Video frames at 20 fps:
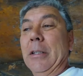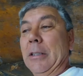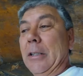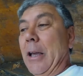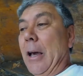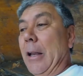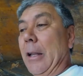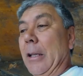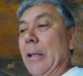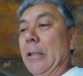it's
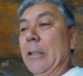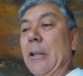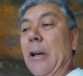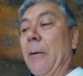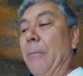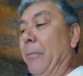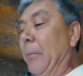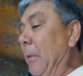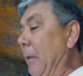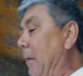got to get
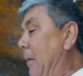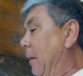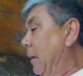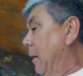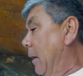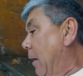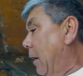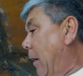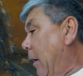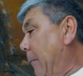done.
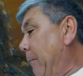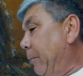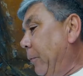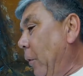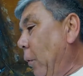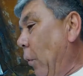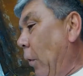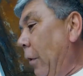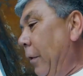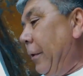
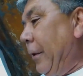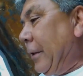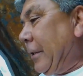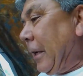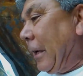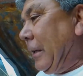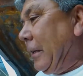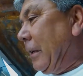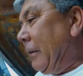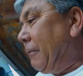One of the
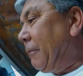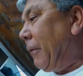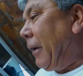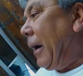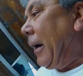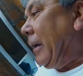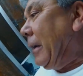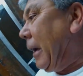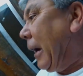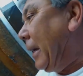things I did
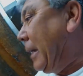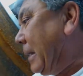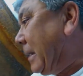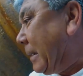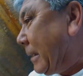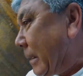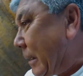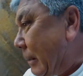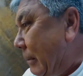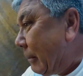find,
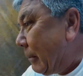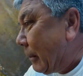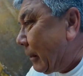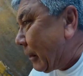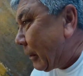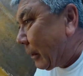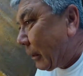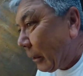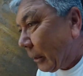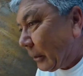
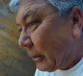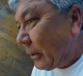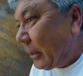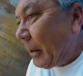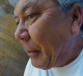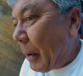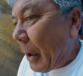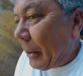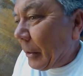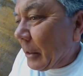
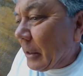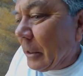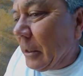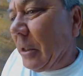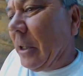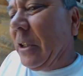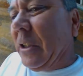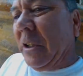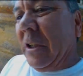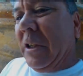gee man, this
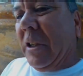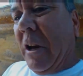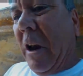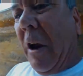is just